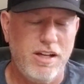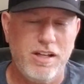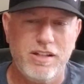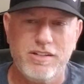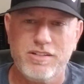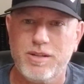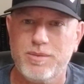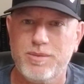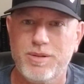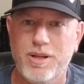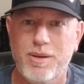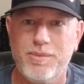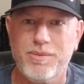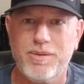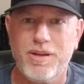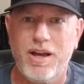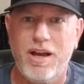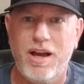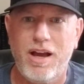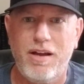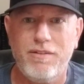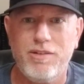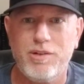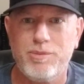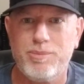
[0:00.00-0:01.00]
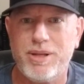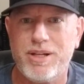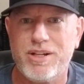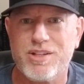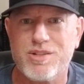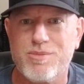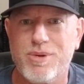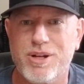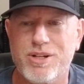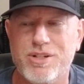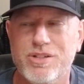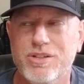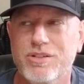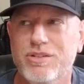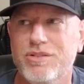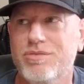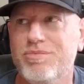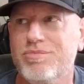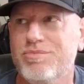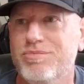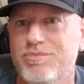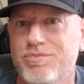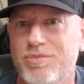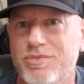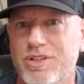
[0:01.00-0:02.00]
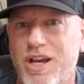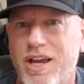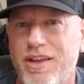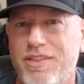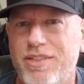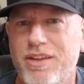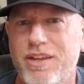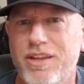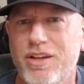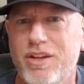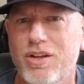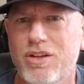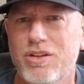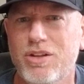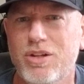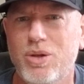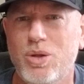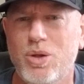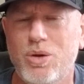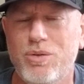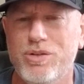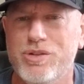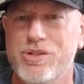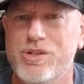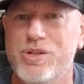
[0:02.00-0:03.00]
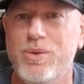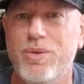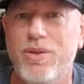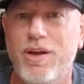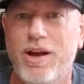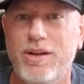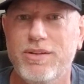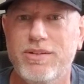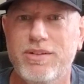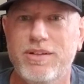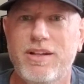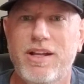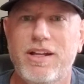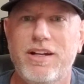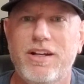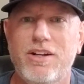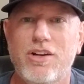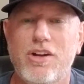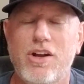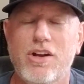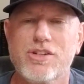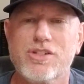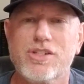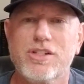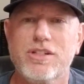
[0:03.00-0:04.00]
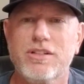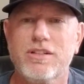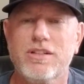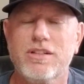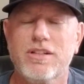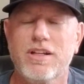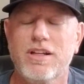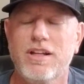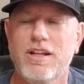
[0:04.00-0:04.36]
Sometimes I've spent as much as, I think, a little over $2,000 at an auction.